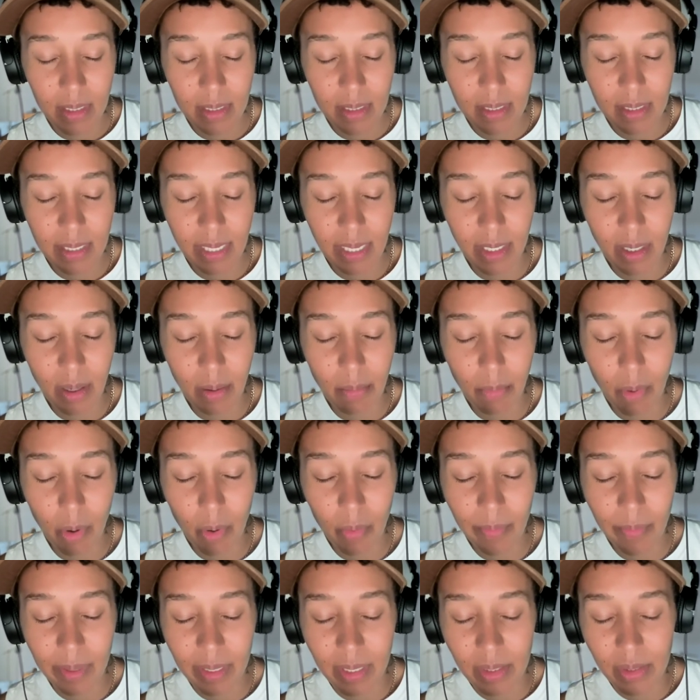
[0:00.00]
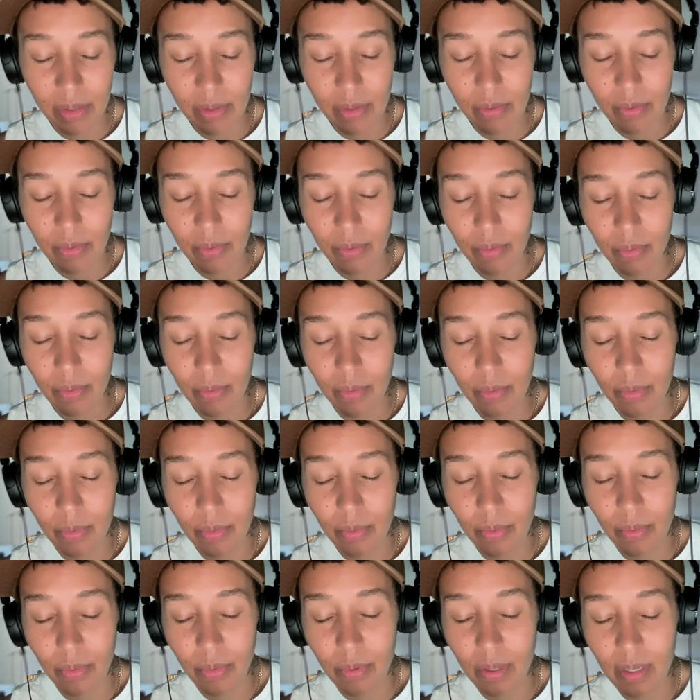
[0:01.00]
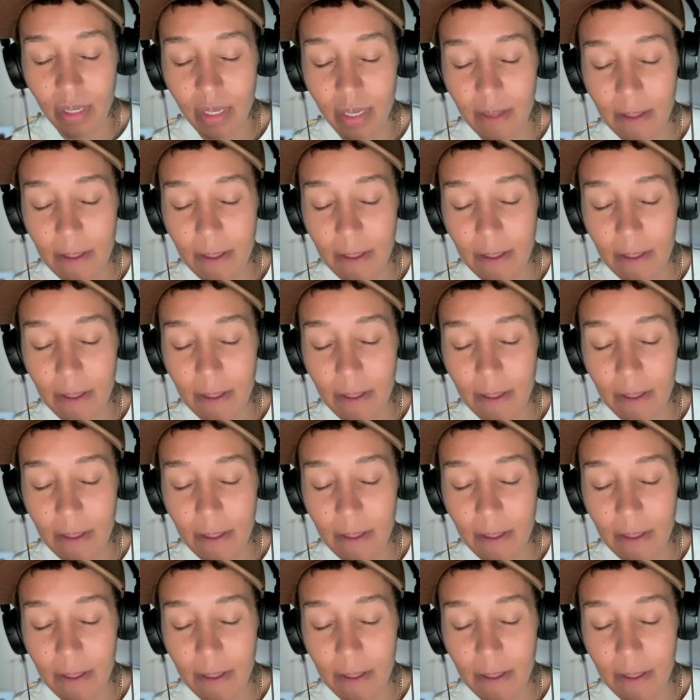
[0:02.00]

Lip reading: Take a moment to